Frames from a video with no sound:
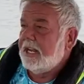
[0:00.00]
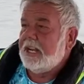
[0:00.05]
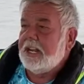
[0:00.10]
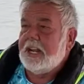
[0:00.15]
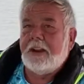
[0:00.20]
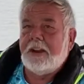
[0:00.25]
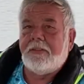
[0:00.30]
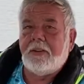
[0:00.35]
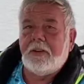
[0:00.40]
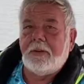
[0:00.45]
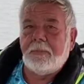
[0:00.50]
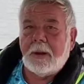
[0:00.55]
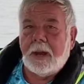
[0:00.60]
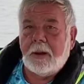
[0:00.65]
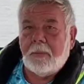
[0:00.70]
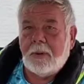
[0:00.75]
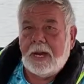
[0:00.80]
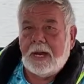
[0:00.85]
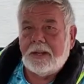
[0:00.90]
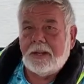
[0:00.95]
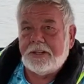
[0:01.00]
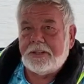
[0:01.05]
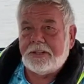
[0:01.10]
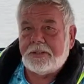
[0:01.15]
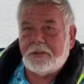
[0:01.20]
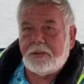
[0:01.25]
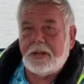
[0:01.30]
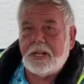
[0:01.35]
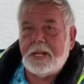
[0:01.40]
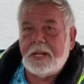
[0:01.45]
And never in my
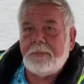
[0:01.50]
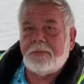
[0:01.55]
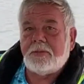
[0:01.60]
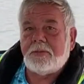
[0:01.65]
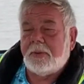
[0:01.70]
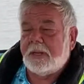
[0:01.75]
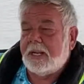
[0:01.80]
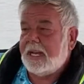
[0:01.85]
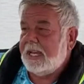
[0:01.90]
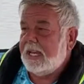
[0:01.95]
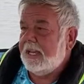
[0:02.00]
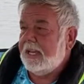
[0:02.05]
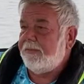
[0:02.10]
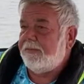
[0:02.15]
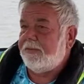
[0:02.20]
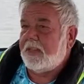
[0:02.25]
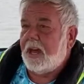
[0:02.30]
wildest dreams would I have